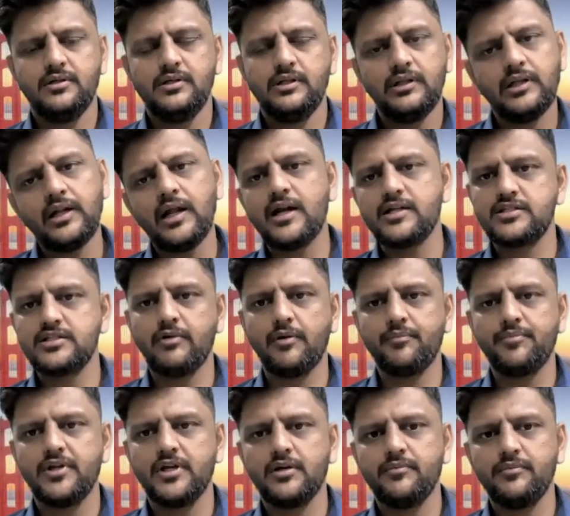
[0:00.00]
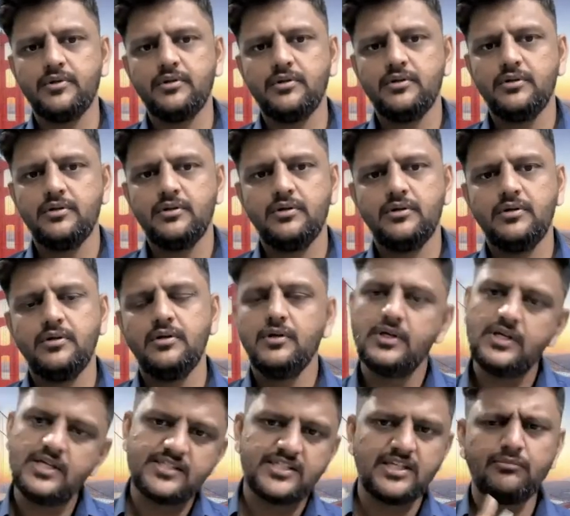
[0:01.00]
Then RCM applicable.
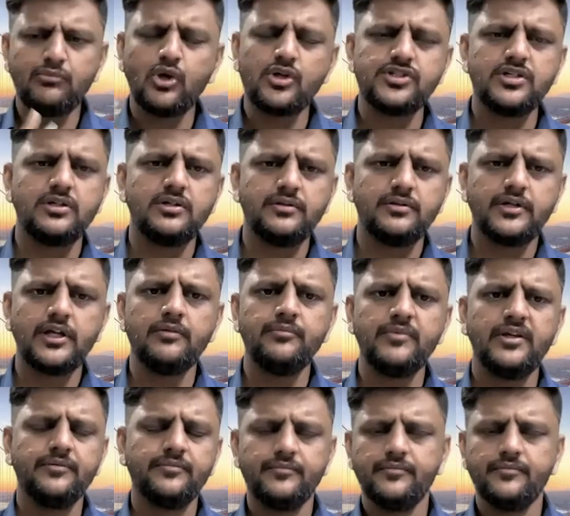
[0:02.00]
Same logic, tell me.